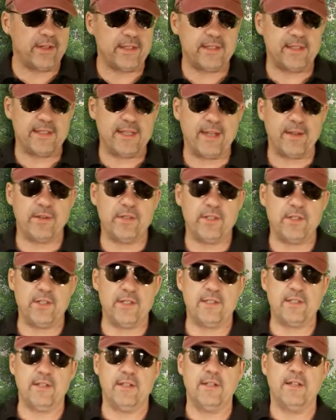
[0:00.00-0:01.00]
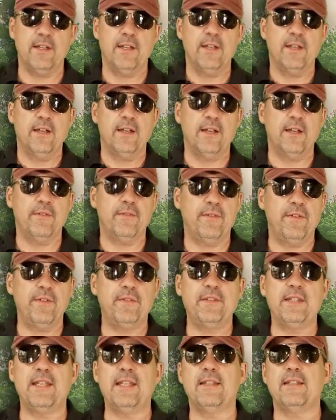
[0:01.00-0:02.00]
It's just a
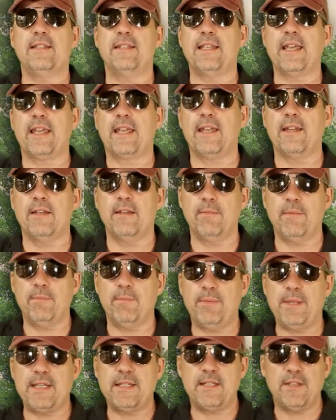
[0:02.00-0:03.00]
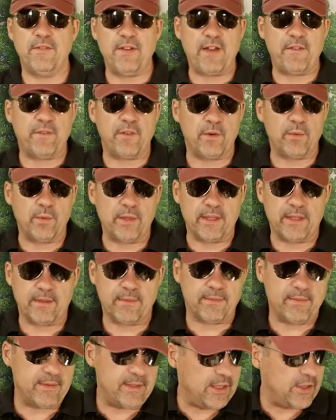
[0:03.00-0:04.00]
15-second piece of effort with a
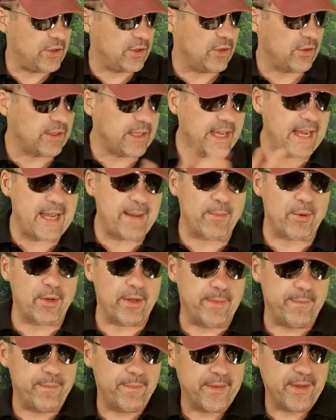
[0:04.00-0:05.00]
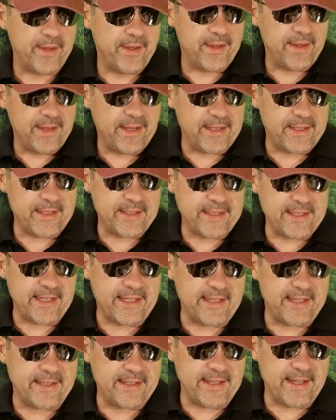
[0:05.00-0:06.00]
digital camera, and you
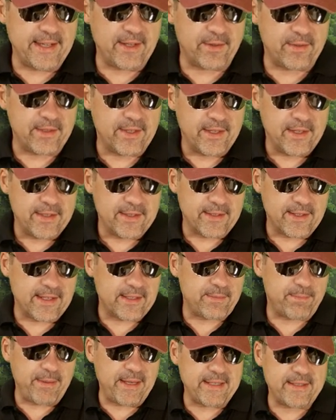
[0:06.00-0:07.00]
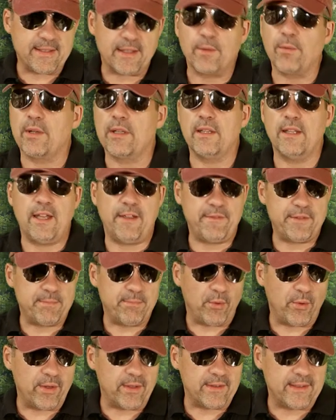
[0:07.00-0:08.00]
send it down. So that's basically what life's
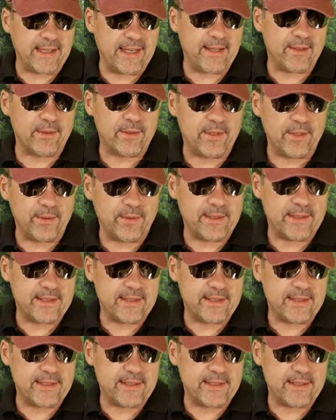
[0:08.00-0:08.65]
boiled down to.